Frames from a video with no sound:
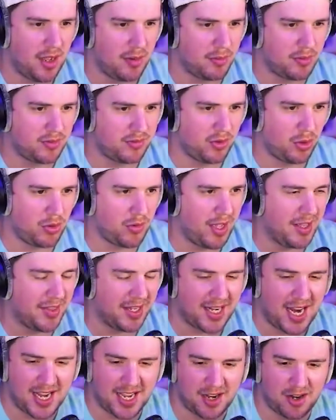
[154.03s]
God, I'm so glad
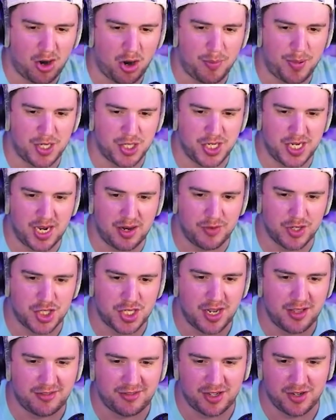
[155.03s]
that guy got an RPG out of a
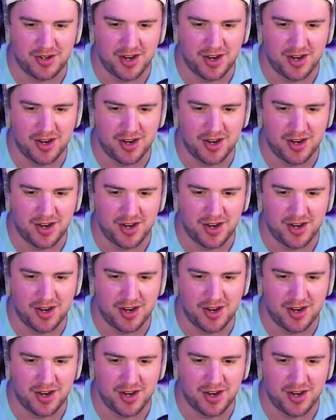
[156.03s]
chest,